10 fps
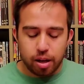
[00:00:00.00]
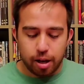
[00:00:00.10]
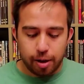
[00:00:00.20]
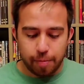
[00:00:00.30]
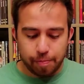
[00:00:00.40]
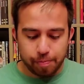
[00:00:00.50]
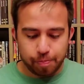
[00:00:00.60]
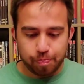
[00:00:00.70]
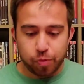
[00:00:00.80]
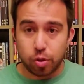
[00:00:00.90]

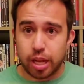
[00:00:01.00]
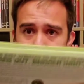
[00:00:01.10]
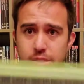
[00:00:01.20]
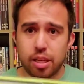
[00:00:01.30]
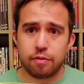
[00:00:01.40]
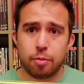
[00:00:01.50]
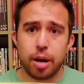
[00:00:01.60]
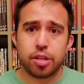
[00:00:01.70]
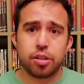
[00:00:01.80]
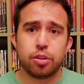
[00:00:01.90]
So that's the
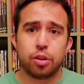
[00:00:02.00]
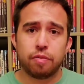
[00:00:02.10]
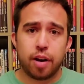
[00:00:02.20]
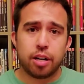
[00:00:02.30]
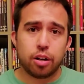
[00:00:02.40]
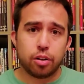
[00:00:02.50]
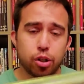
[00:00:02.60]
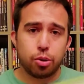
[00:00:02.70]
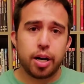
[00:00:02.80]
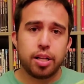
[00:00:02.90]
information you can find on
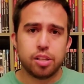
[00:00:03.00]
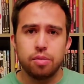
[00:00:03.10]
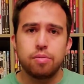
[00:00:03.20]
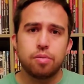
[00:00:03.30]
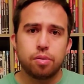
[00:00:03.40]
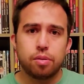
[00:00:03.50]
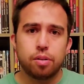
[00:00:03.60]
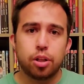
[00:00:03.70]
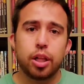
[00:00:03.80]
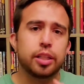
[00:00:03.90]
trades and
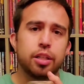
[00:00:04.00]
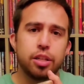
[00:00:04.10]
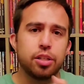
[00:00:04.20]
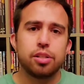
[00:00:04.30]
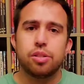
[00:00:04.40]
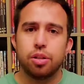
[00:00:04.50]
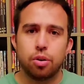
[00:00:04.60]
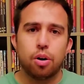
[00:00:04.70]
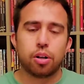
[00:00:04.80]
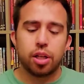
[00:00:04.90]
collected editions,
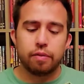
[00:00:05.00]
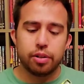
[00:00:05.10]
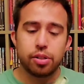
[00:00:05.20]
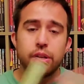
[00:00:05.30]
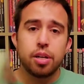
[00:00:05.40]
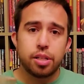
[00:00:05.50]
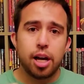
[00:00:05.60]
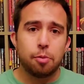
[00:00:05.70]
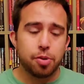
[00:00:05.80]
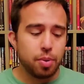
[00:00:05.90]
hardcovers, to
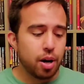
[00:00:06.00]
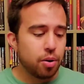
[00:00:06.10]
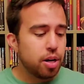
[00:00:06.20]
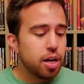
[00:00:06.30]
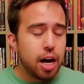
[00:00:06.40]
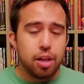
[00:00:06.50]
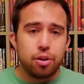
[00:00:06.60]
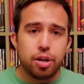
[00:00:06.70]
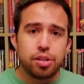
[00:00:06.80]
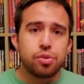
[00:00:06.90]
help you out. Now,
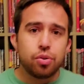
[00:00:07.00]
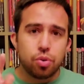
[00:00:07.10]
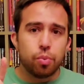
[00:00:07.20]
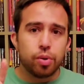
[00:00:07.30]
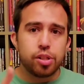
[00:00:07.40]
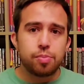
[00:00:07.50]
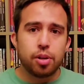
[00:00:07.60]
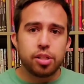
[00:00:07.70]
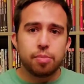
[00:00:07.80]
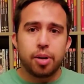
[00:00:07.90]
there is one
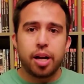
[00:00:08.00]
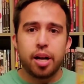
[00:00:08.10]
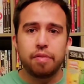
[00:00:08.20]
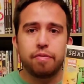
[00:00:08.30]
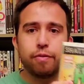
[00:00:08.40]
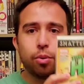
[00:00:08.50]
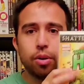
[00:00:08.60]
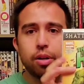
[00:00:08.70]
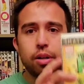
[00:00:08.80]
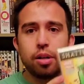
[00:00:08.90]
small tip I have
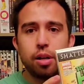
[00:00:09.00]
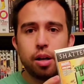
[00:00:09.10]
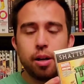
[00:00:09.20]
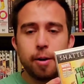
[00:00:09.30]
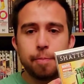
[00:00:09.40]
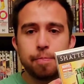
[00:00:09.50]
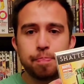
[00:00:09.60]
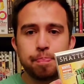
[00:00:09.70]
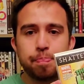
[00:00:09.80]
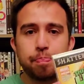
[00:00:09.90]
for
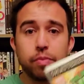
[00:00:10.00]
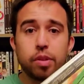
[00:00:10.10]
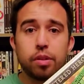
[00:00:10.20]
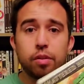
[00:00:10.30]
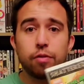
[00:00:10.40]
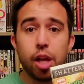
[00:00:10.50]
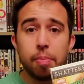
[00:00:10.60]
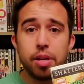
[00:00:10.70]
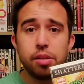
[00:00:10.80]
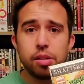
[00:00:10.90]

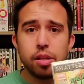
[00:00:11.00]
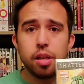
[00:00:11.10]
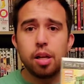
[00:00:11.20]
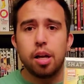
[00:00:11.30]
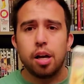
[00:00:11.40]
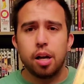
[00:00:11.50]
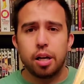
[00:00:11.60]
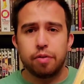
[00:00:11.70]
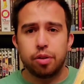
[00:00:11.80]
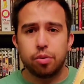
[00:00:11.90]
Floppies,
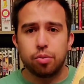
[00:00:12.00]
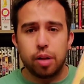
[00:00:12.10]
if you